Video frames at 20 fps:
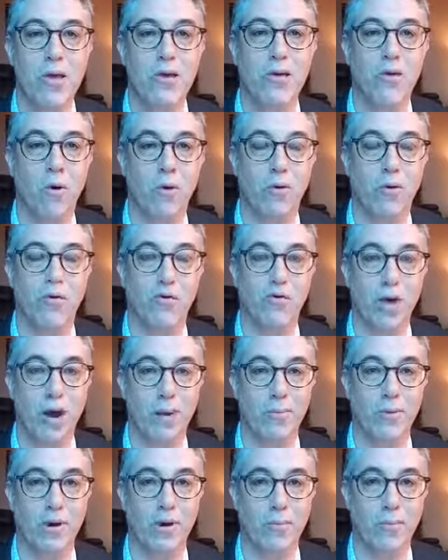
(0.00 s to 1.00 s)
called
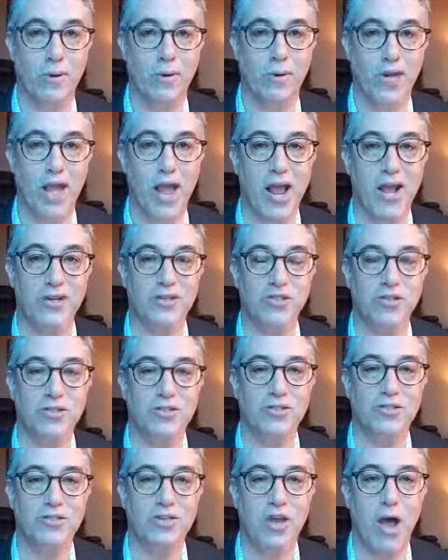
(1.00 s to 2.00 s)
Kramer
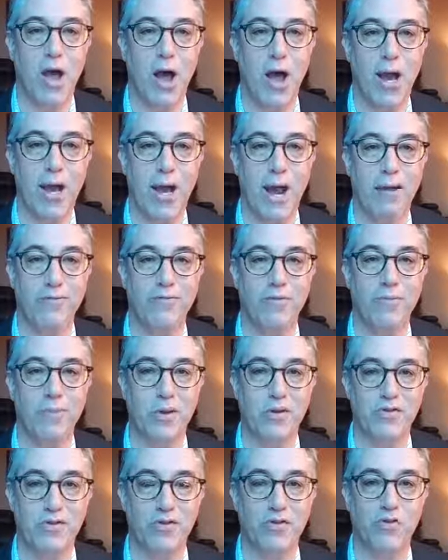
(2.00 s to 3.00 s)
Communications. I have a
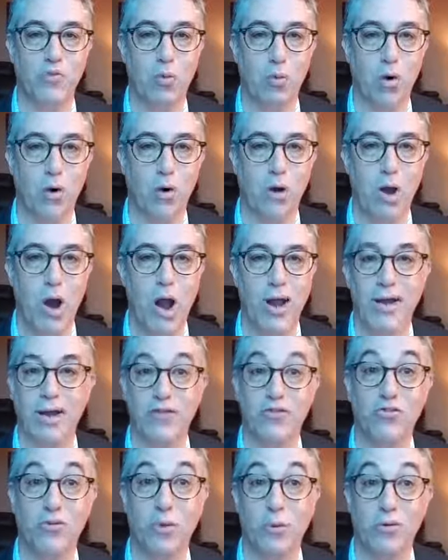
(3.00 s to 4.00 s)
business where I
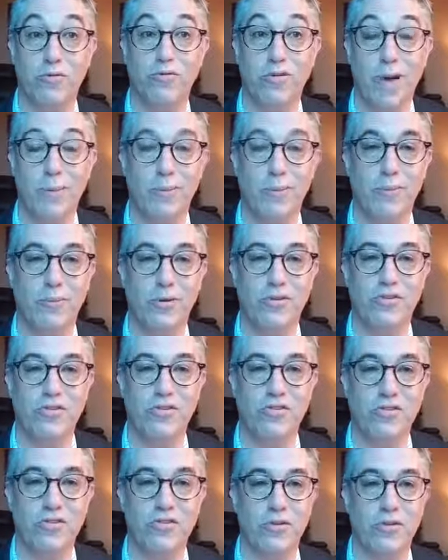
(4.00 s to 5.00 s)
consult with family
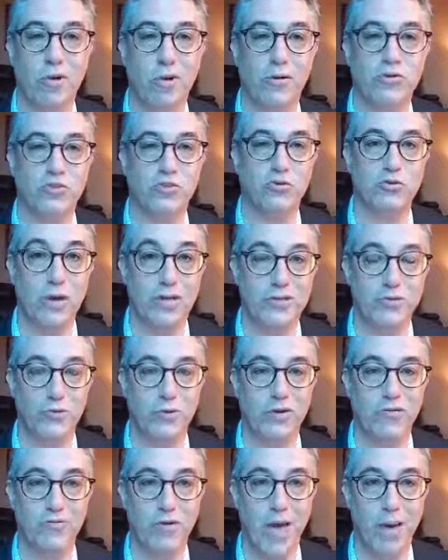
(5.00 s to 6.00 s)
businesses called Stress
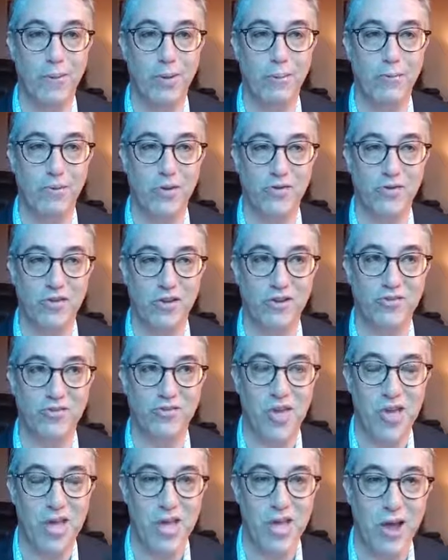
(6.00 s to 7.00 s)
Free Family Business.
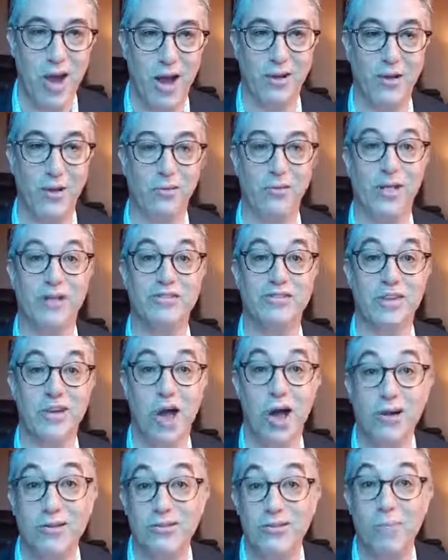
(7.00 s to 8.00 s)
I know that's an
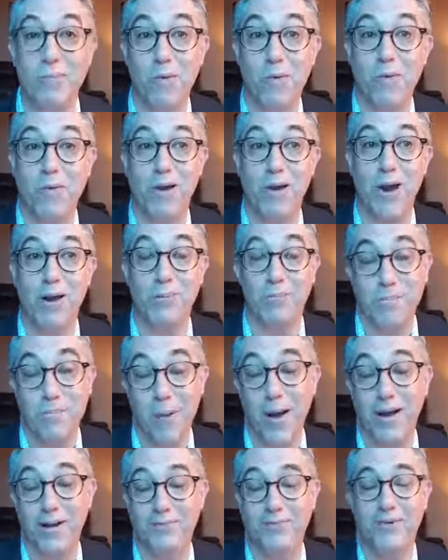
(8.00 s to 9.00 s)
oxymoron,
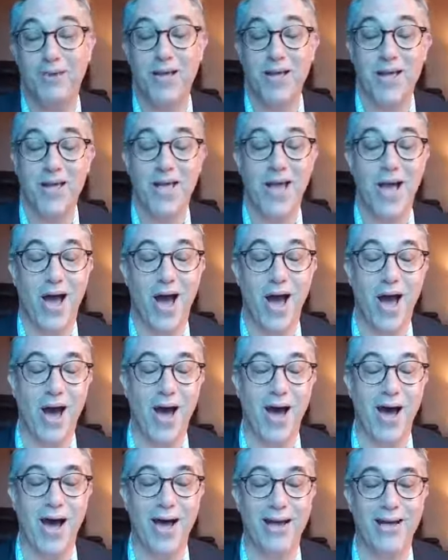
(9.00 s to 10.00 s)
but
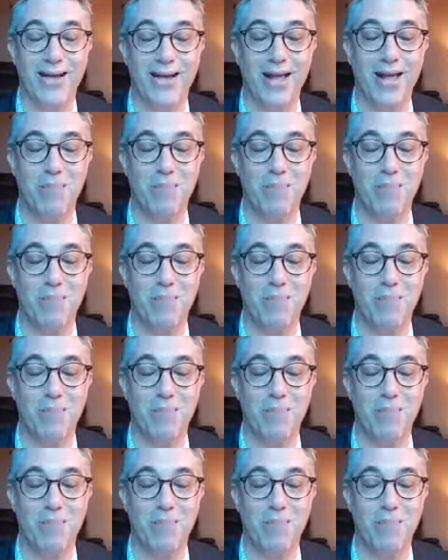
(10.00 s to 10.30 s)
uh,